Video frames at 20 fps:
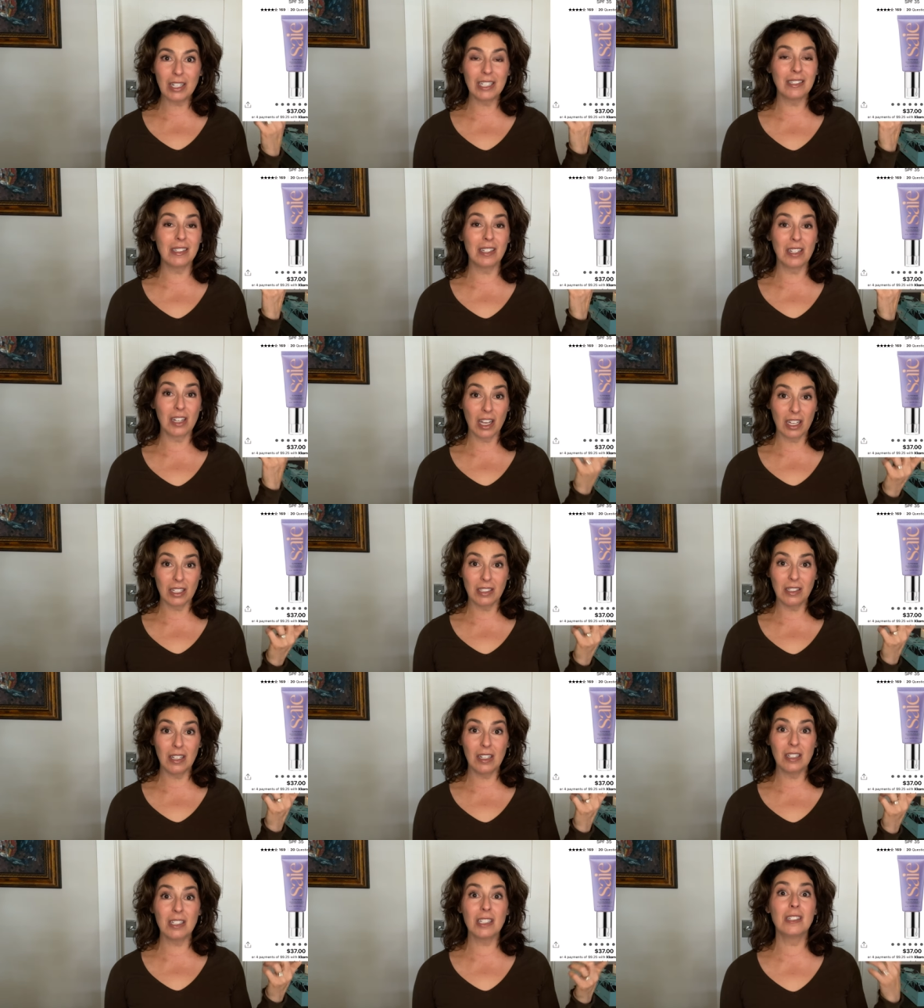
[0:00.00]
It's an
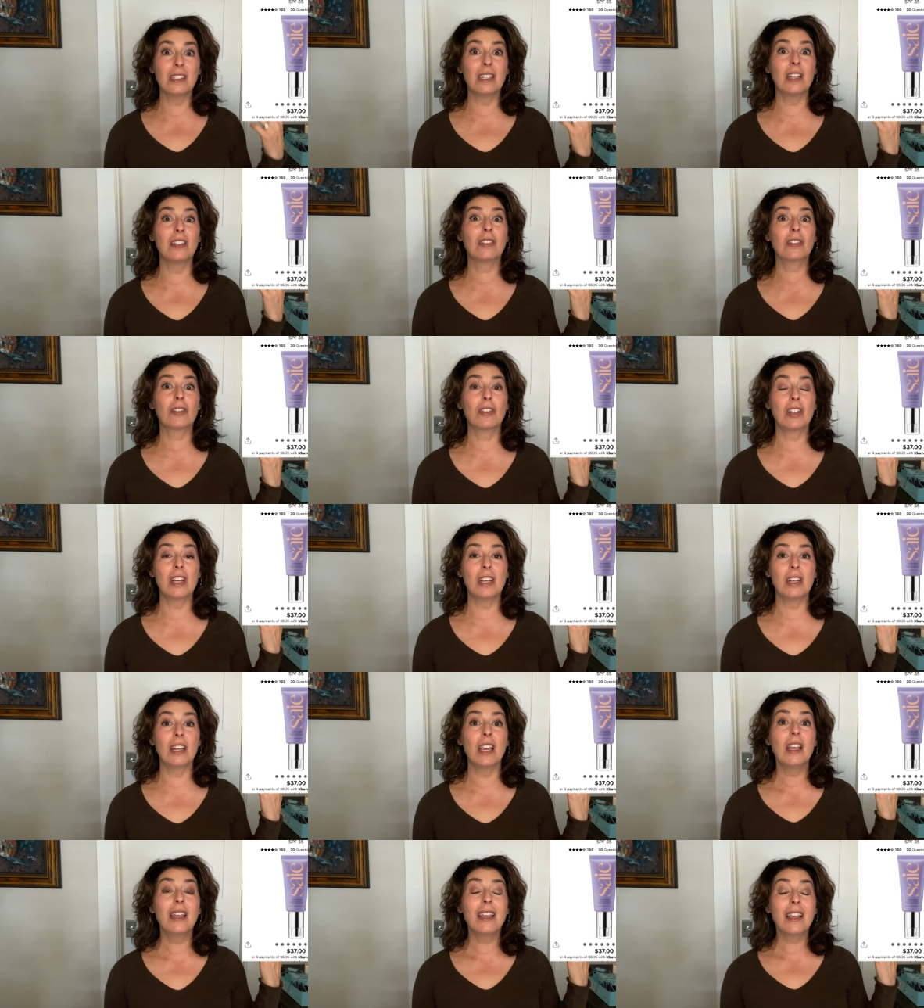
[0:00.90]
untinted
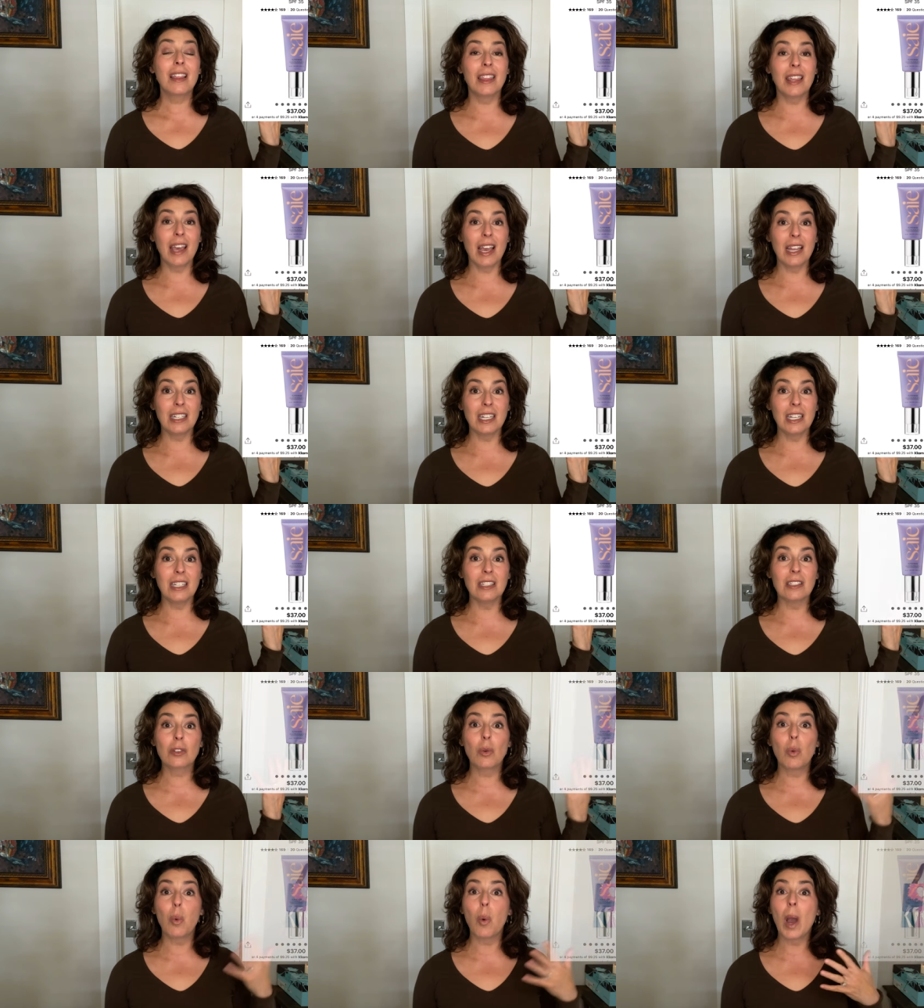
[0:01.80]
sunscreen that
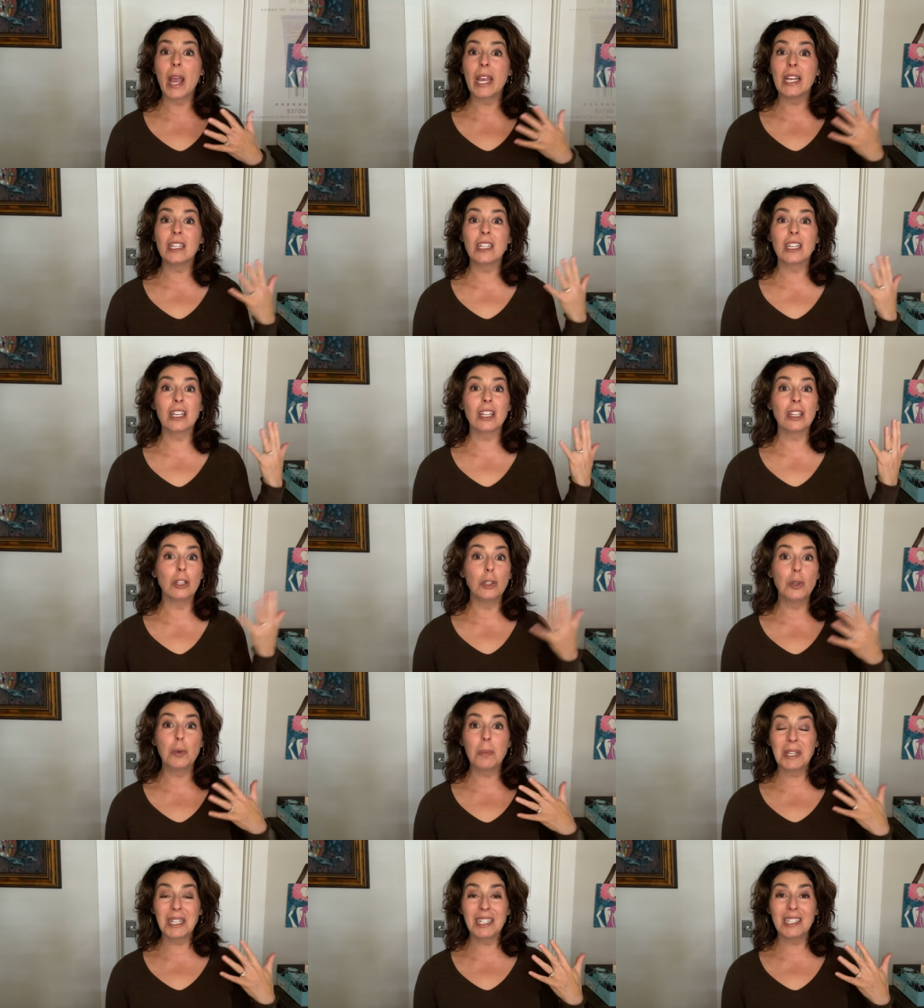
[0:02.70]
is quite
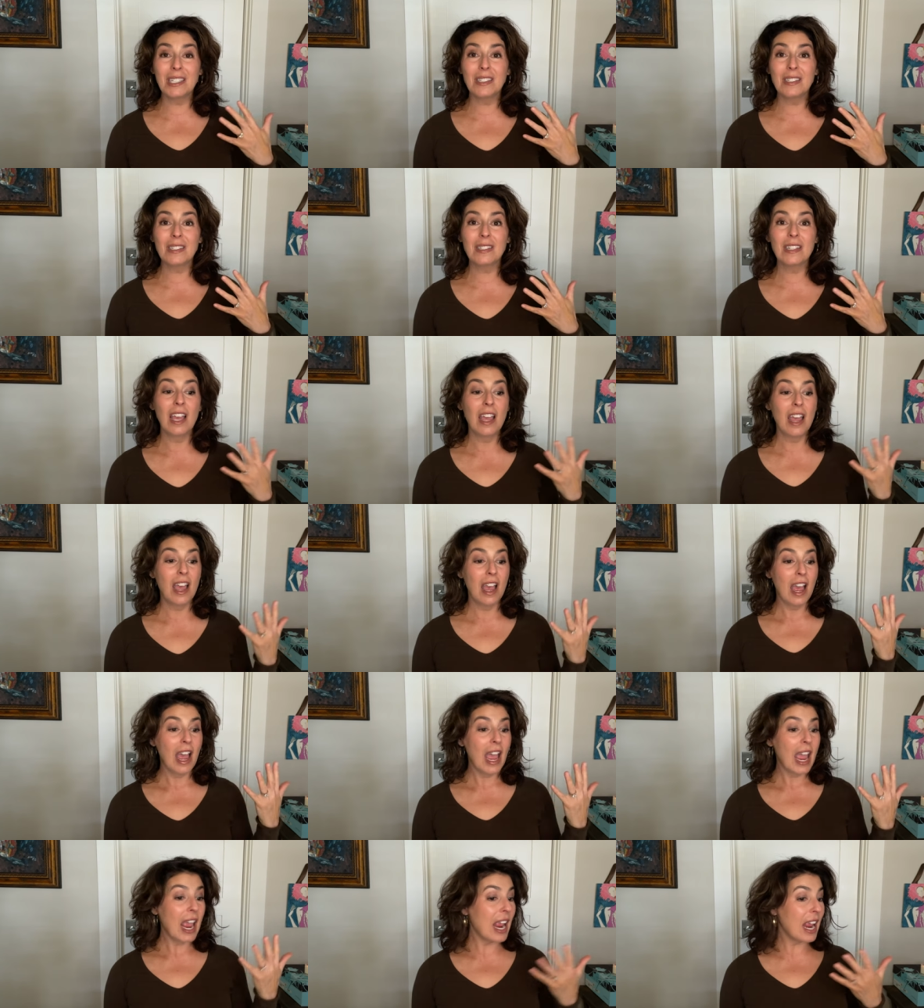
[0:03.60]
luminous
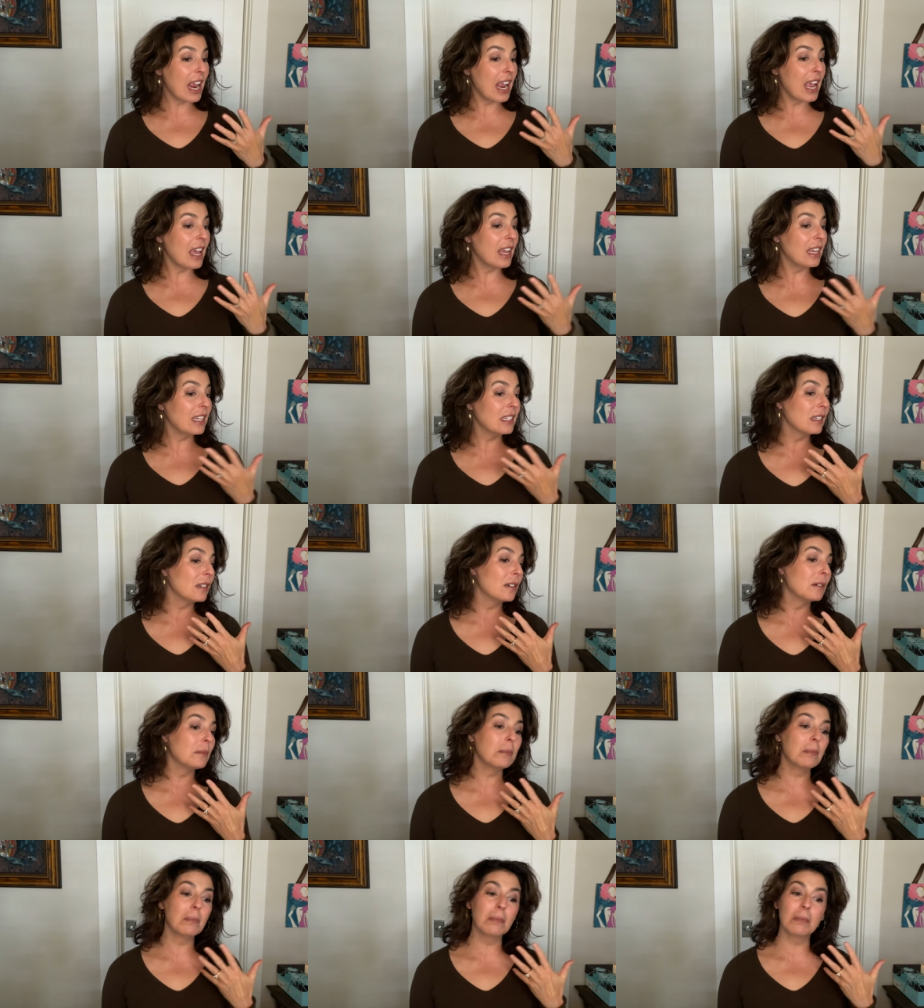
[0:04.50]
and
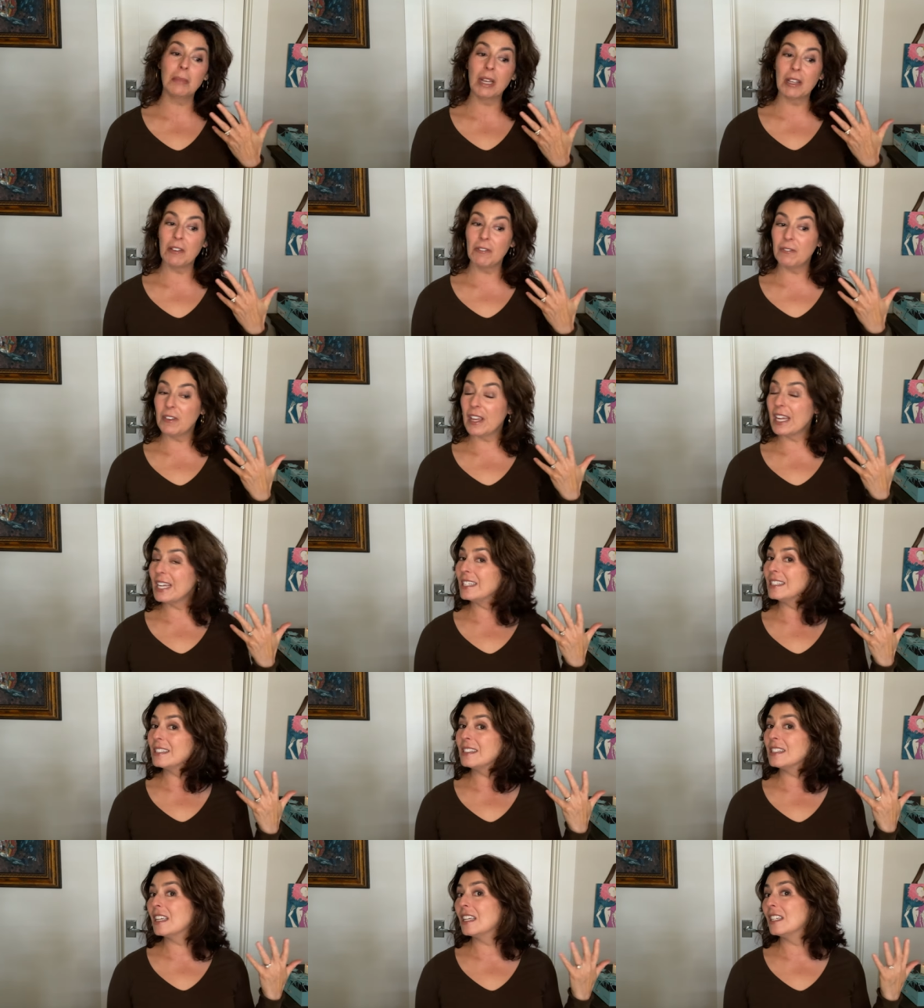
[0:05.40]
my
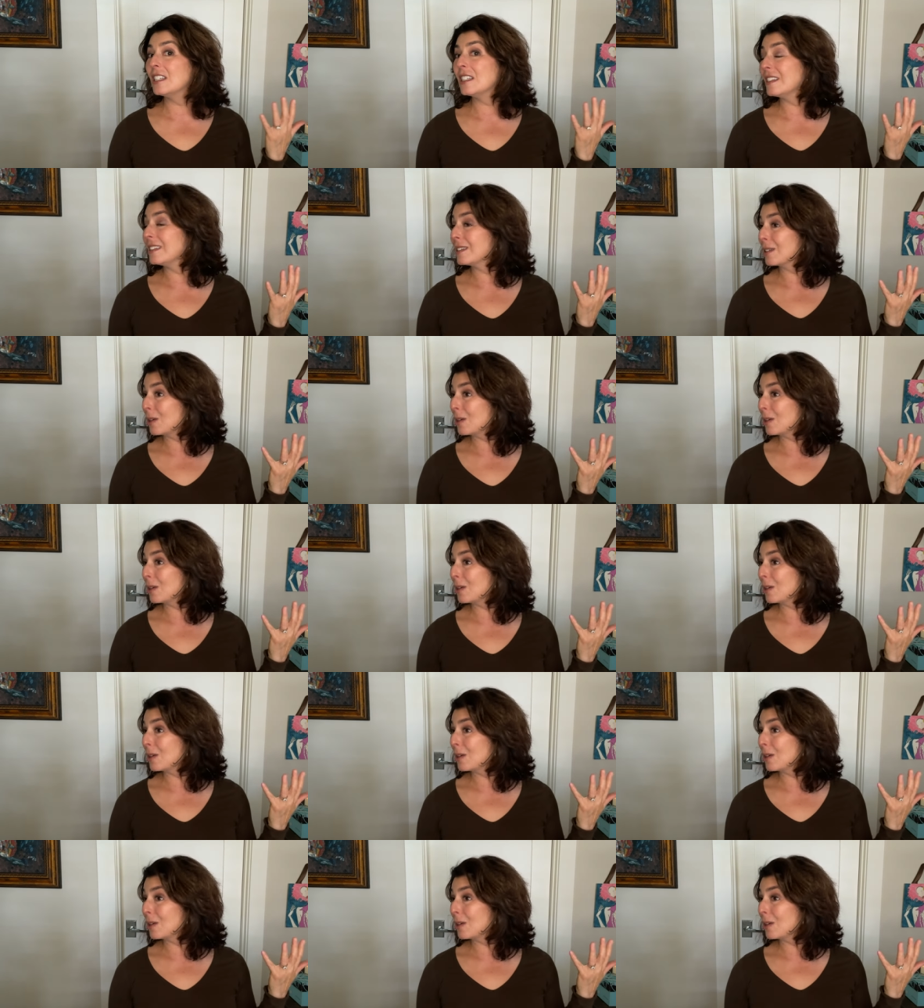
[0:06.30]
face is